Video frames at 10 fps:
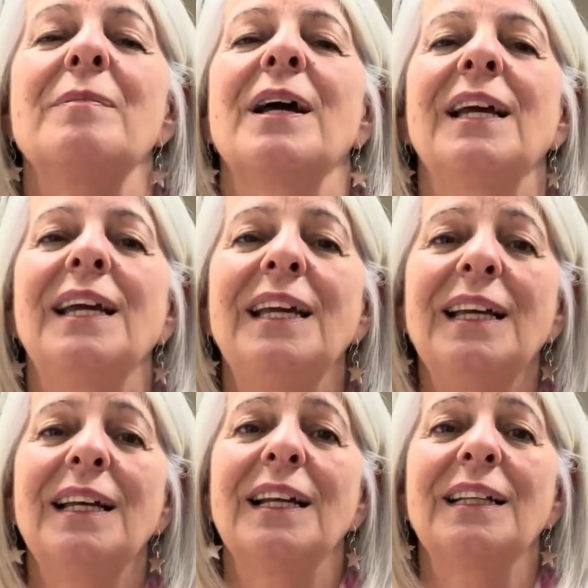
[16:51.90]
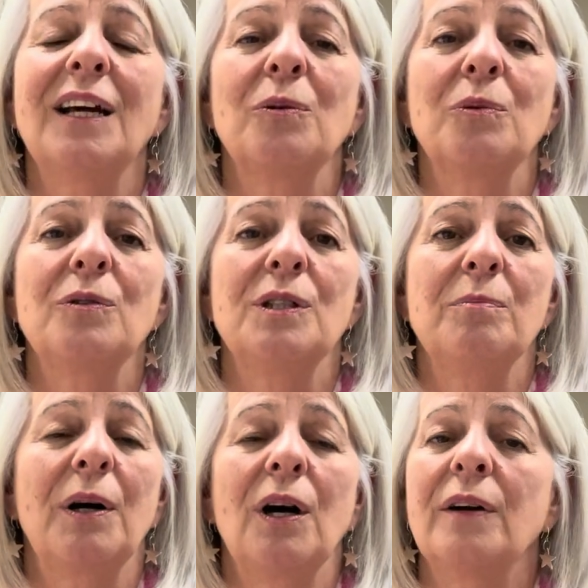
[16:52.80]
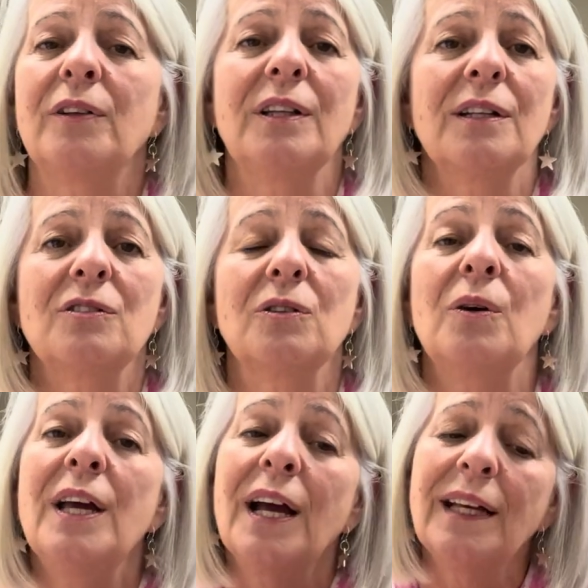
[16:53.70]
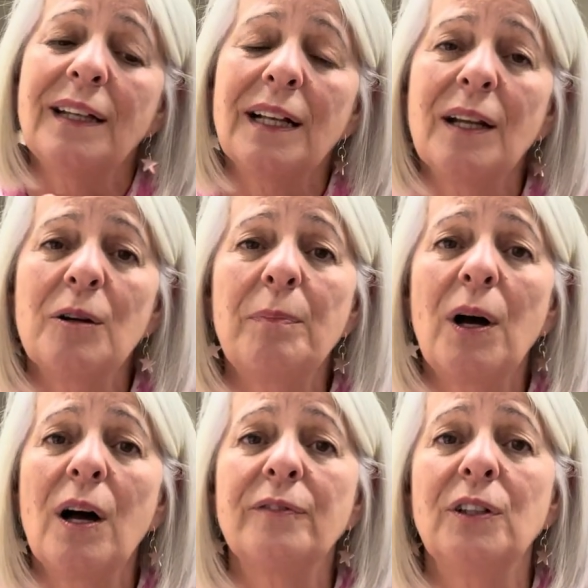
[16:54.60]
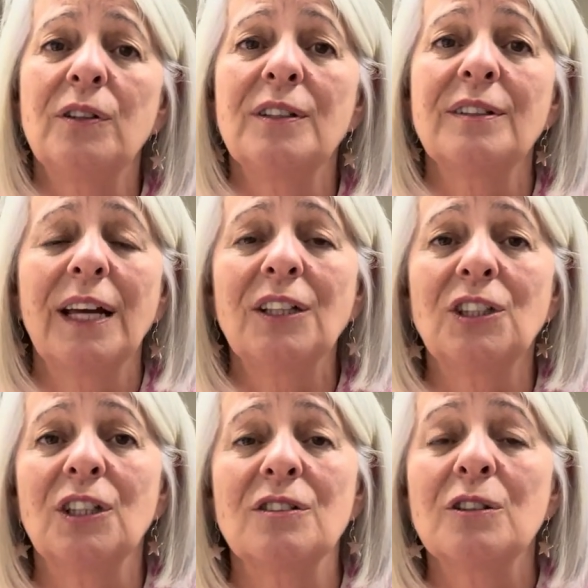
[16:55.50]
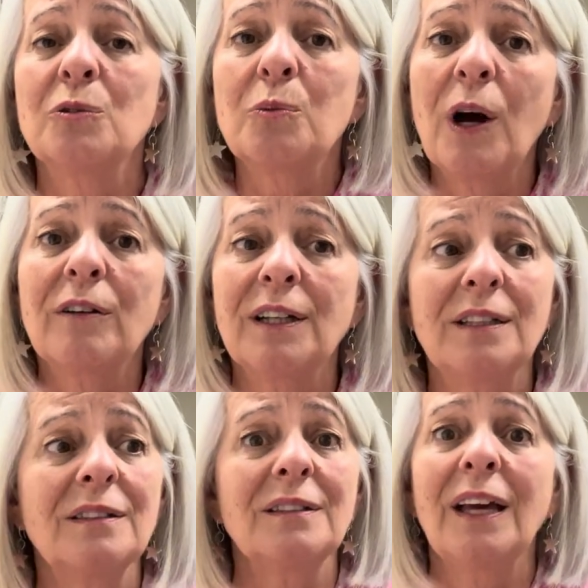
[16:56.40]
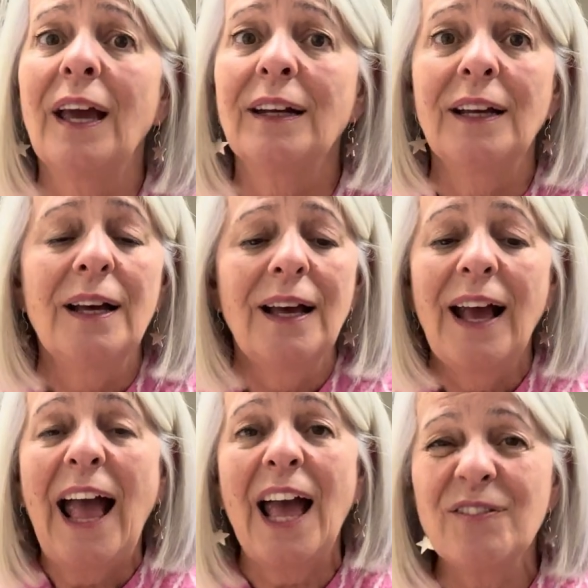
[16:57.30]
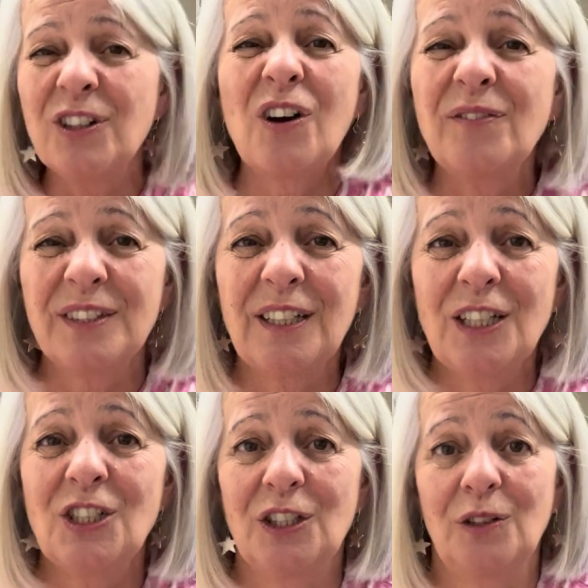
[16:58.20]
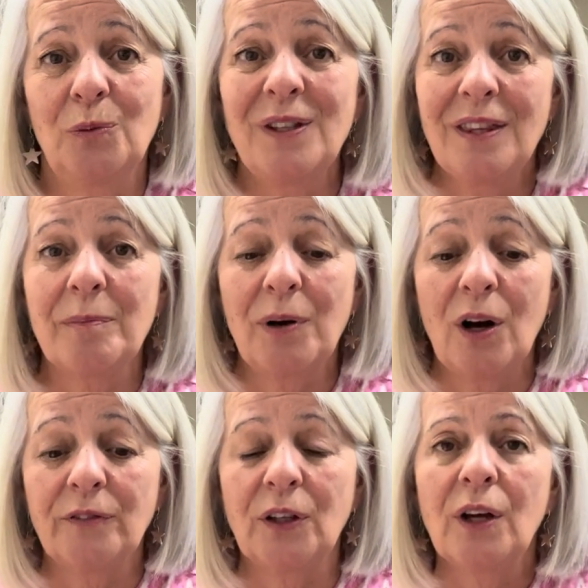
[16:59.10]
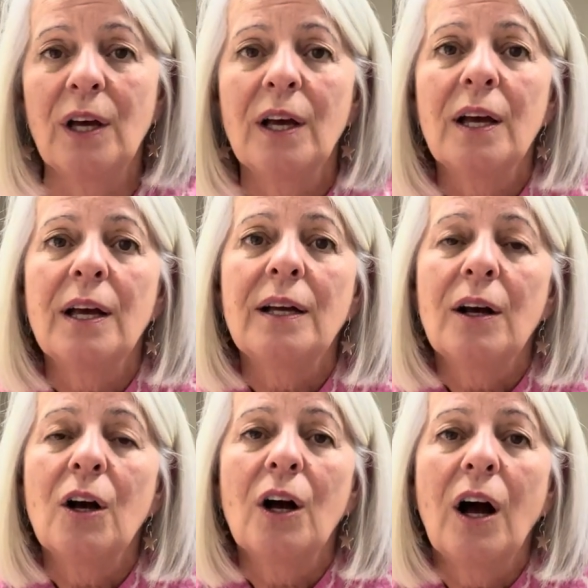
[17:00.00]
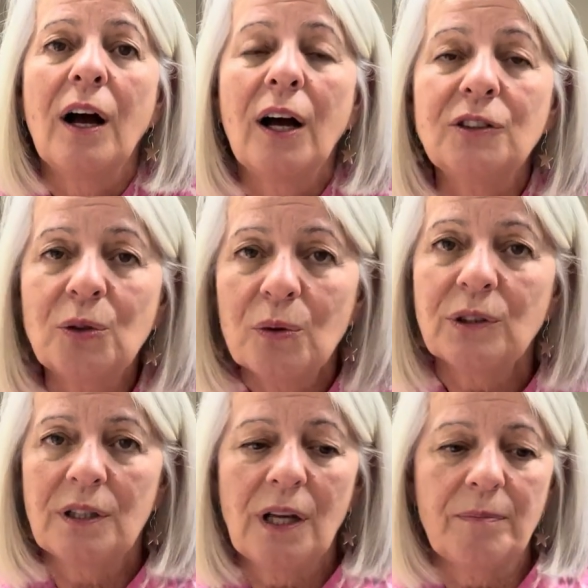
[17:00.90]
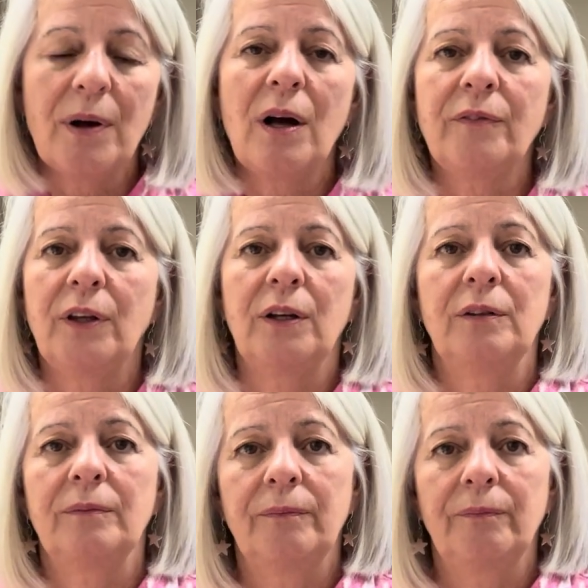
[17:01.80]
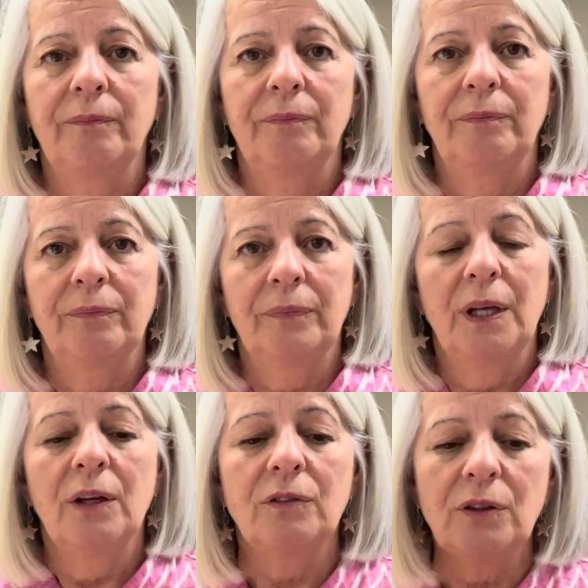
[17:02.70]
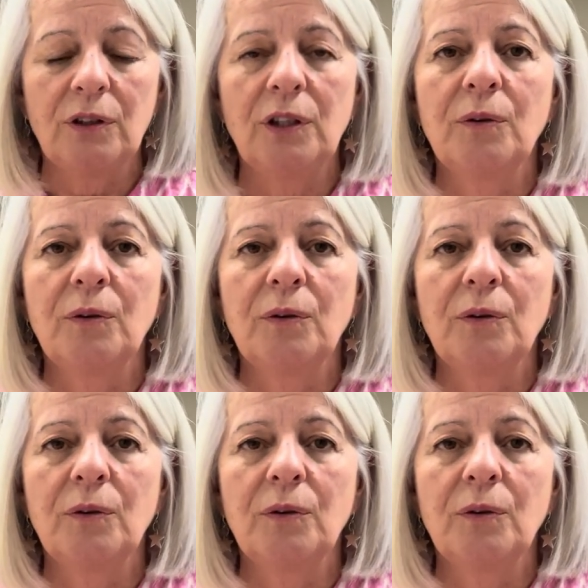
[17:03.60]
healing that wounded part of you, that's all. And that little part of you that's anxious, that's worried, that's scared. Have a conversation with that part of you. Talk to that part of you. So you